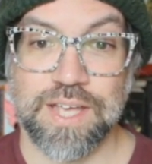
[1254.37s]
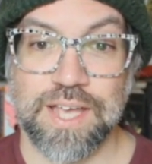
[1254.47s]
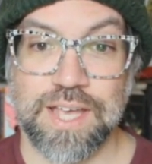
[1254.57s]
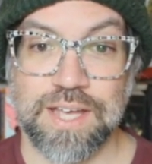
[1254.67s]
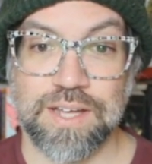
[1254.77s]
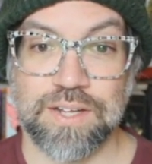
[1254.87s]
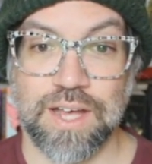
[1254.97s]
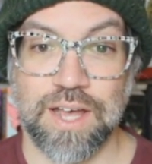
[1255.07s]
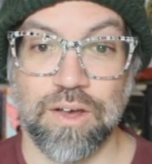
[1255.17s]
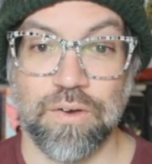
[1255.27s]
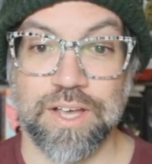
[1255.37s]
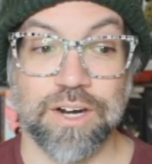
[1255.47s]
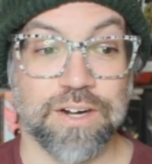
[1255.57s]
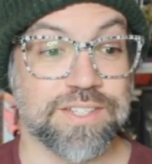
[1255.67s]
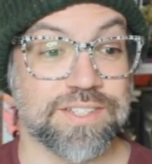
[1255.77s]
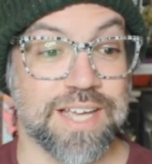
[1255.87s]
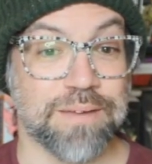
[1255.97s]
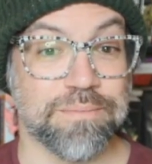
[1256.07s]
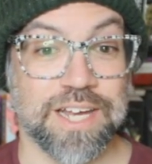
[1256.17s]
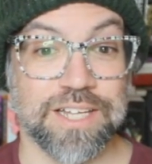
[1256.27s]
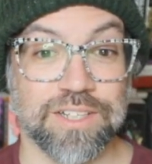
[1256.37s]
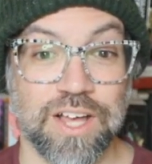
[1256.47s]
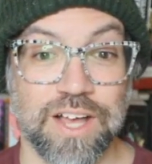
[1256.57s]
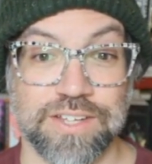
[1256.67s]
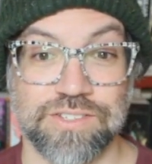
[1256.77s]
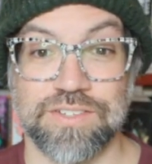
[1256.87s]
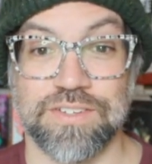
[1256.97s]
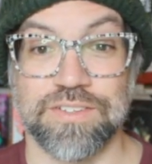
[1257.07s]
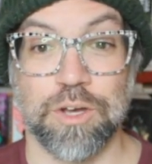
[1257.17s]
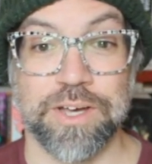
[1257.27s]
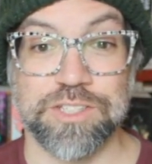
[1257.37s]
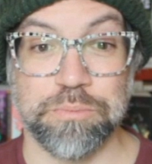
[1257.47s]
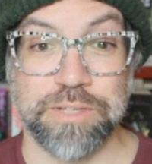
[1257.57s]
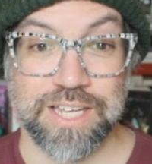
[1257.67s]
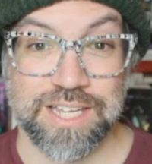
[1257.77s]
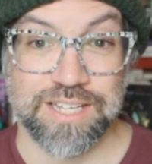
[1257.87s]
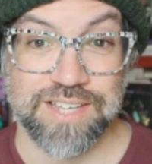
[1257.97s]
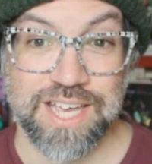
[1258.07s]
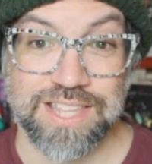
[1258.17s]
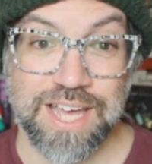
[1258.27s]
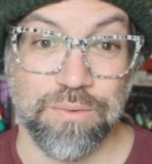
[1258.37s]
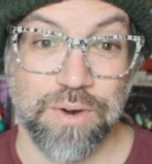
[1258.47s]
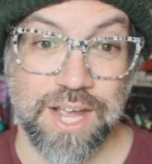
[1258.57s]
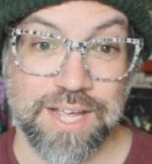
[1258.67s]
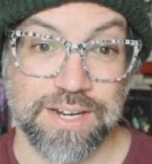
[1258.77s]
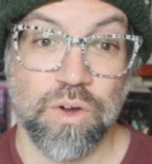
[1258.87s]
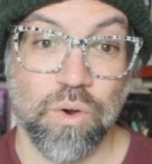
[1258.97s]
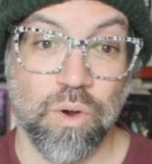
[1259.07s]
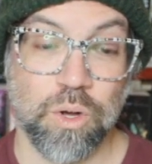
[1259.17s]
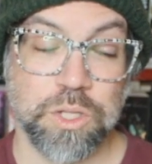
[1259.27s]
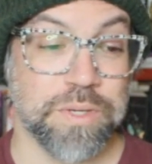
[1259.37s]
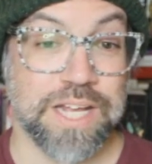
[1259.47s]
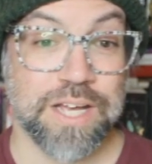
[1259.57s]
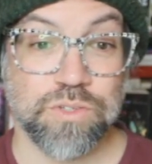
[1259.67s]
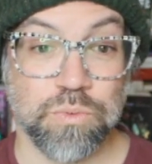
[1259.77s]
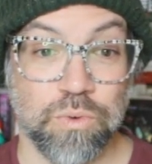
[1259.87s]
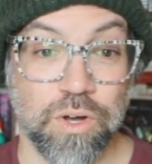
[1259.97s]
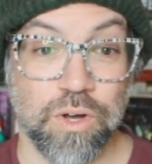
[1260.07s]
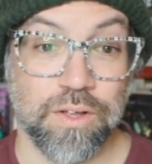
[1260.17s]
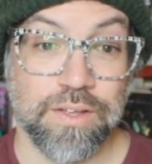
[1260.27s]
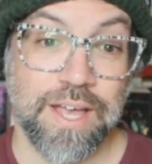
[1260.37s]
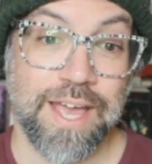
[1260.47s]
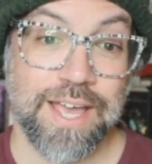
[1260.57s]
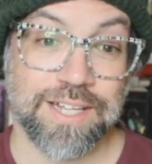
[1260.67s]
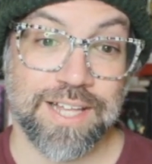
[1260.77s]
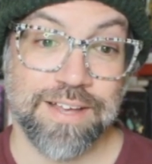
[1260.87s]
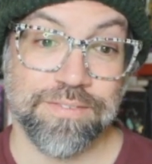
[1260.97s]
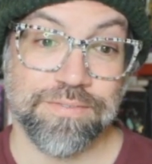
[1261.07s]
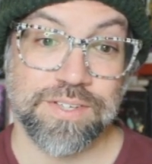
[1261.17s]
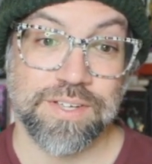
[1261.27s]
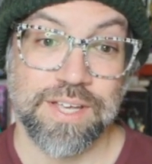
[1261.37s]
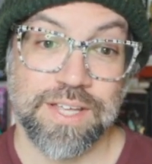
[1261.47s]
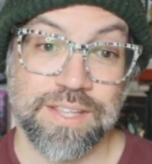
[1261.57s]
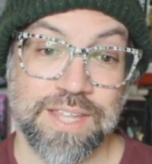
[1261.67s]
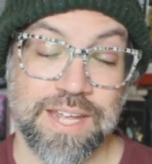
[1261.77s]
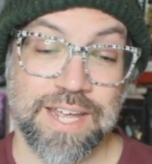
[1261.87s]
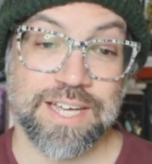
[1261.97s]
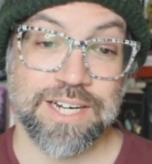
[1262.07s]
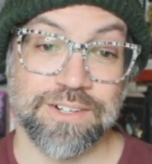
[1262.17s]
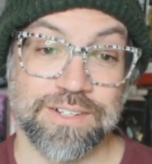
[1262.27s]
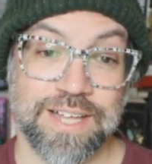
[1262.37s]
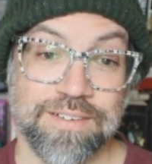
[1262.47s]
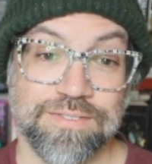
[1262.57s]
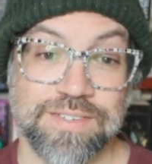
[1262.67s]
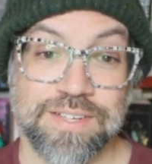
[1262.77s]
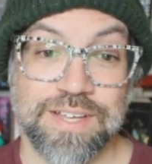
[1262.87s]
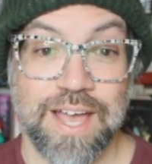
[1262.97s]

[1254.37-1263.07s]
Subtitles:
And I can already see I'm getting lost. Go back to the beginning. Take that right. Go all the way down to the wall. Hang a left. Then hang another left.